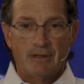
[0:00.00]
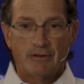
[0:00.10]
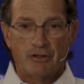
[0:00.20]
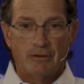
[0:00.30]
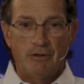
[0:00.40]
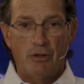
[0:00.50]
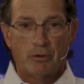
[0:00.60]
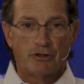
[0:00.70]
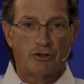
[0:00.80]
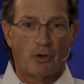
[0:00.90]
There's a
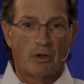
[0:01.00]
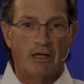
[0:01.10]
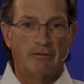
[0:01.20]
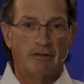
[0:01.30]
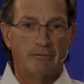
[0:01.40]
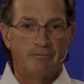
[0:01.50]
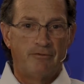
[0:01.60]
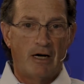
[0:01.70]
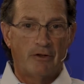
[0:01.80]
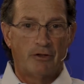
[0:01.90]
humorous story of a
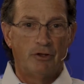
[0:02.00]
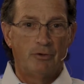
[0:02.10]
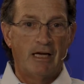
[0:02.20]
father who